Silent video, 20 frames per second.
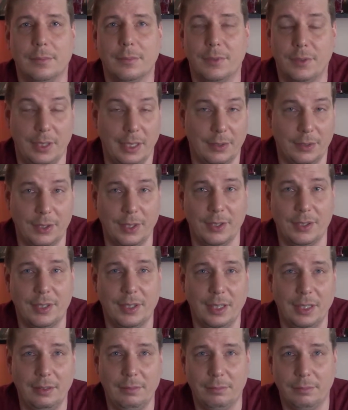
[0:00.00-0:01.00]
Now since
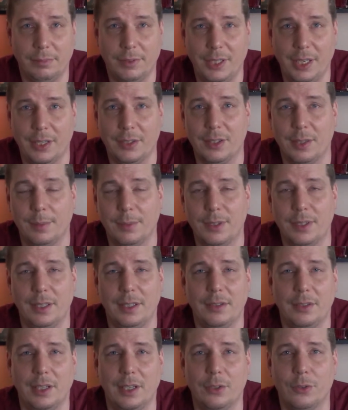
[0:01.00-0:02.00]
then,
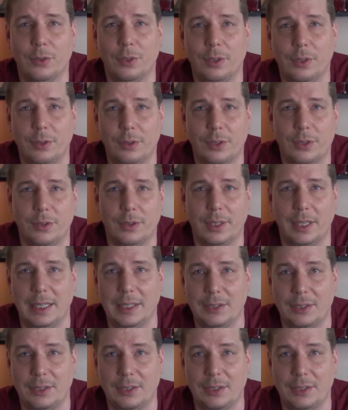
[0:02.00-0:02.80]
TSMC's introduced